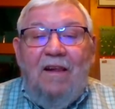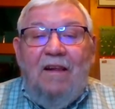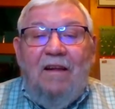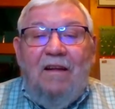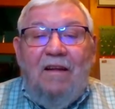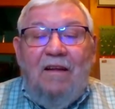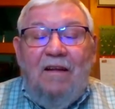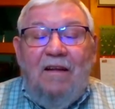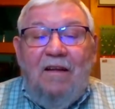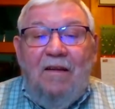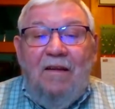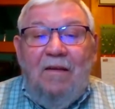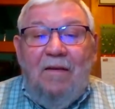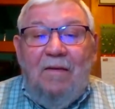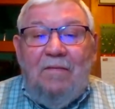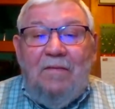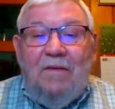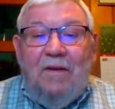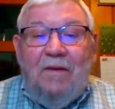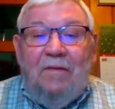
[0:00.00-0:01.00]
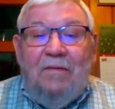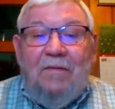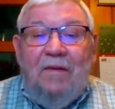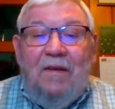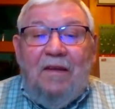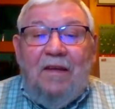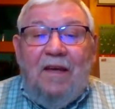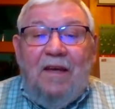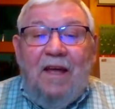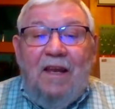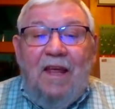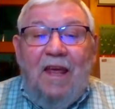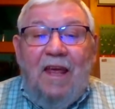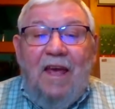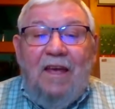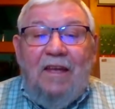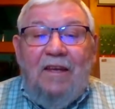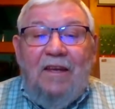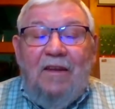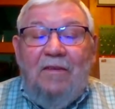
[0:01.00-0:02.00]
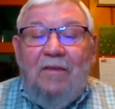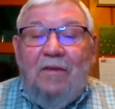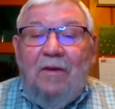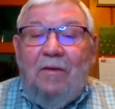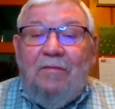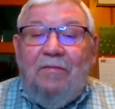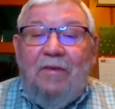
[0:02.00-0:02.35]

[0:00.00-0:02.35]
kind of hanging in there